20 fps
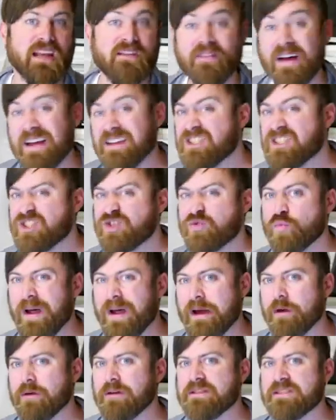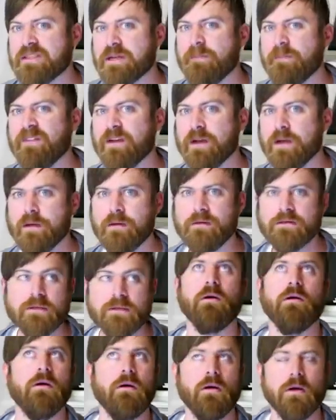If I swear in some videos,
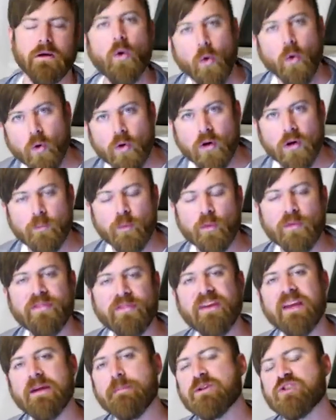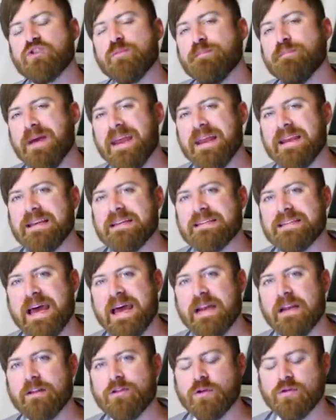horrible thing, but you may need to
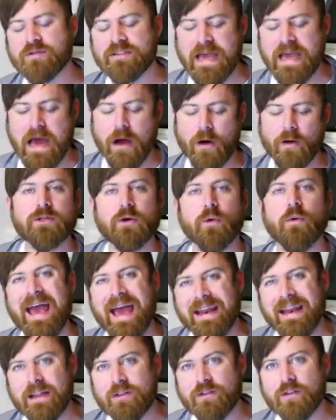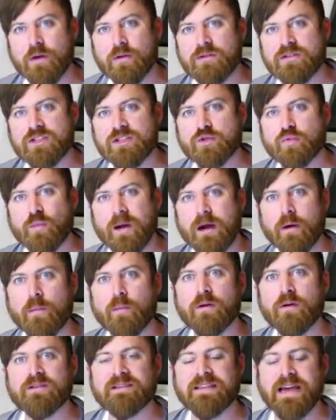edit those out. So edit those swear
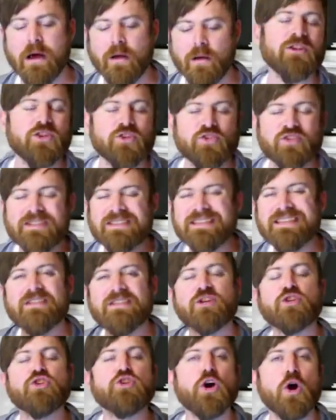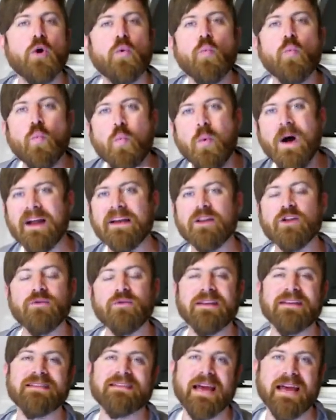words out. You just need to know what you
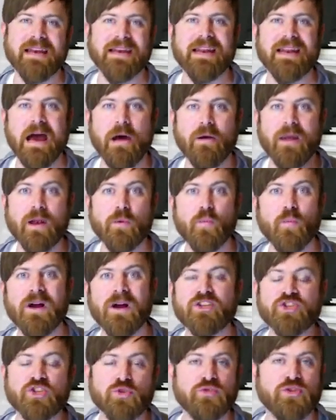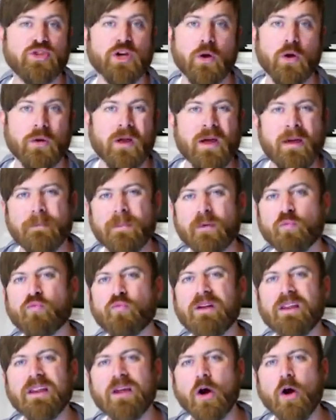need to edit out and what you don't. But
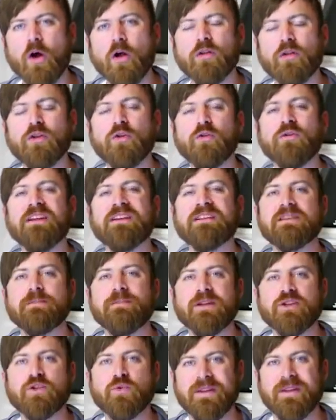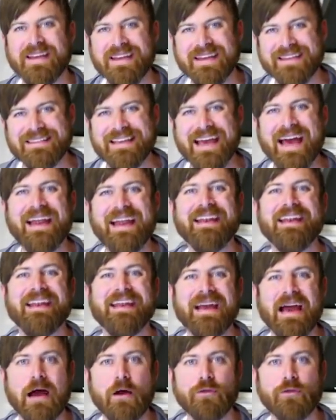really, all you'll need to be doing is
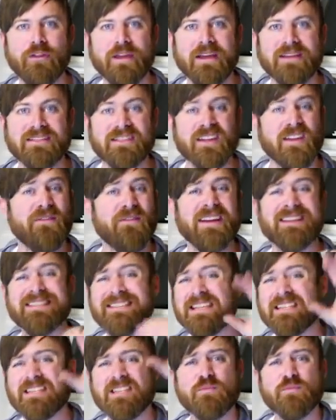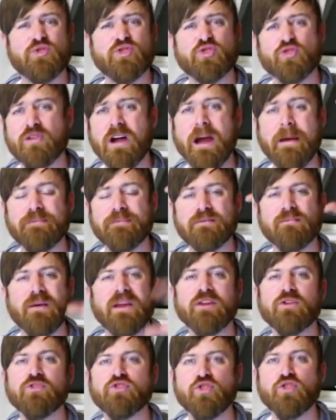editing out things. If I say subscribe to my
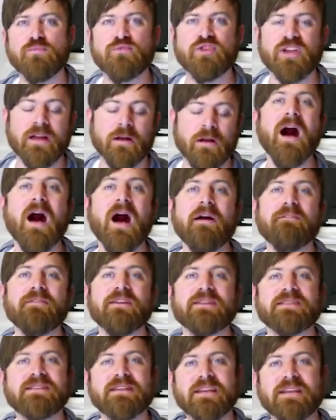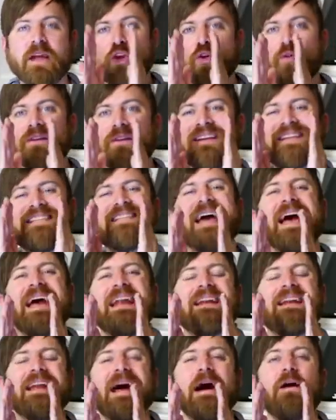YouTube channel, obviously you'll need to
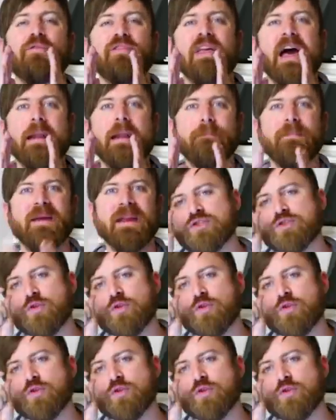edit out that bit.